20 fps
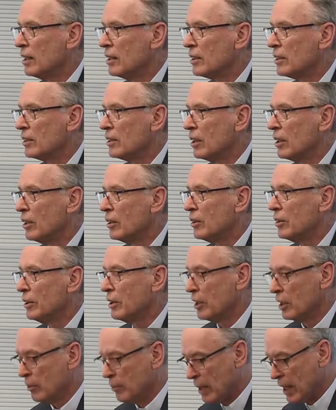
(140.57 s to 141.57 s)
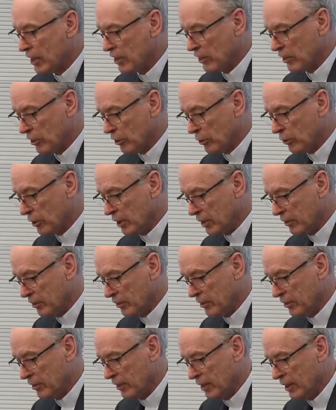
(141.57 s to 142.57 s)
So you can imagine the
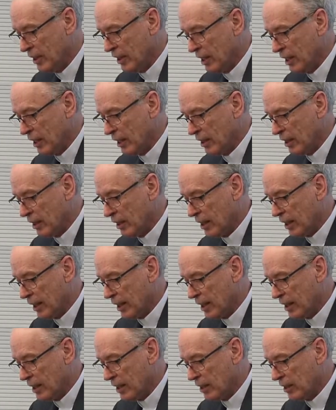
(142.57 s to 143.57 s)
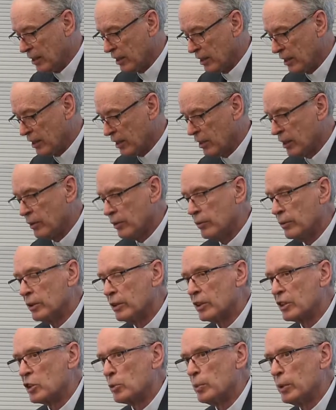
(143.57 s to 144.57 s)
grief that they were
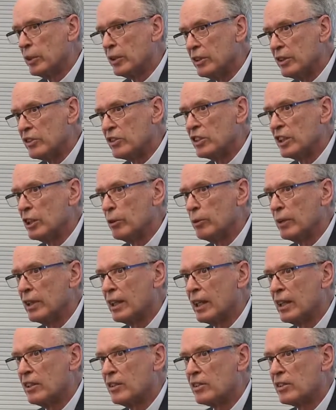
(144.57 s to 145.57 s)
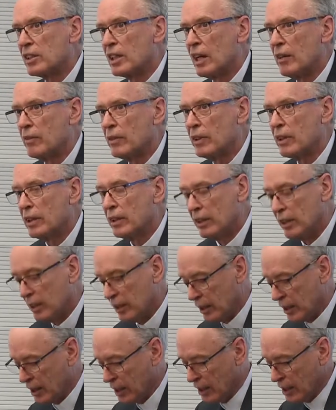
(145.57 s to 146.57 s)
experiencing when they discovered that
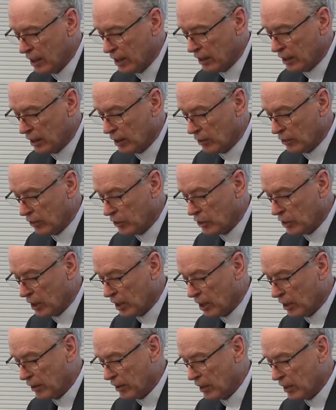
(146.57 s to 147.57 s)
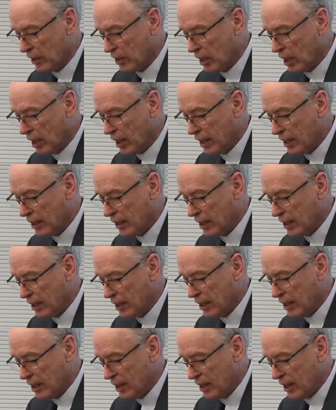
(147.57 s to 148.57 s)
the little child had died
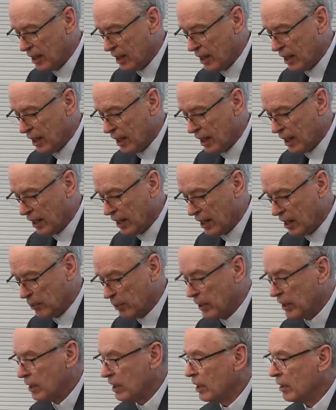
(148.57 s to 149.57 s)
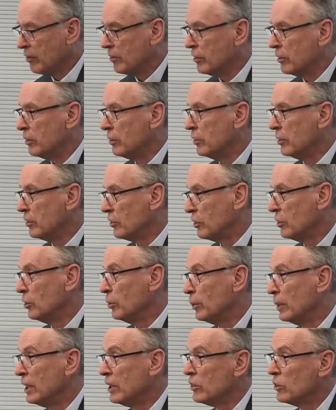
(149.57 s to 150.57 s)
and had been dead for 2
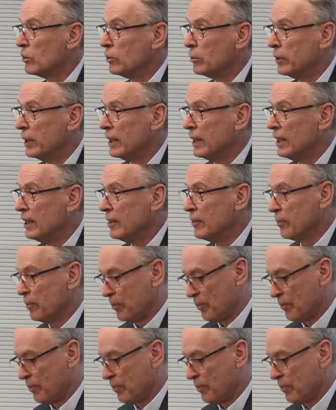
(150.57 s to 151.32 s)
weeks already.